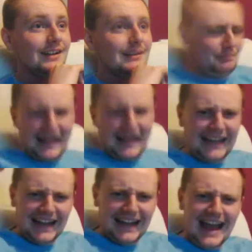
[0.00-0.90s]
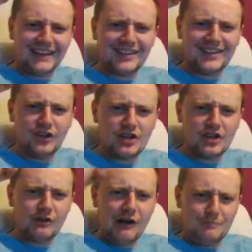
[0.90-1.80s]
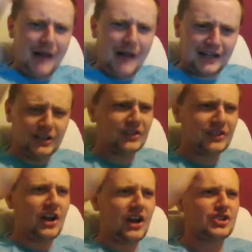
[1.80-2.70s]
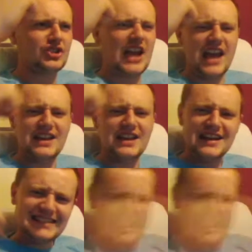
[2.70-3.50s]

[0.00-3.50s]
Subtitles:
Back in the net. Sergio Aguero back on the score sheet.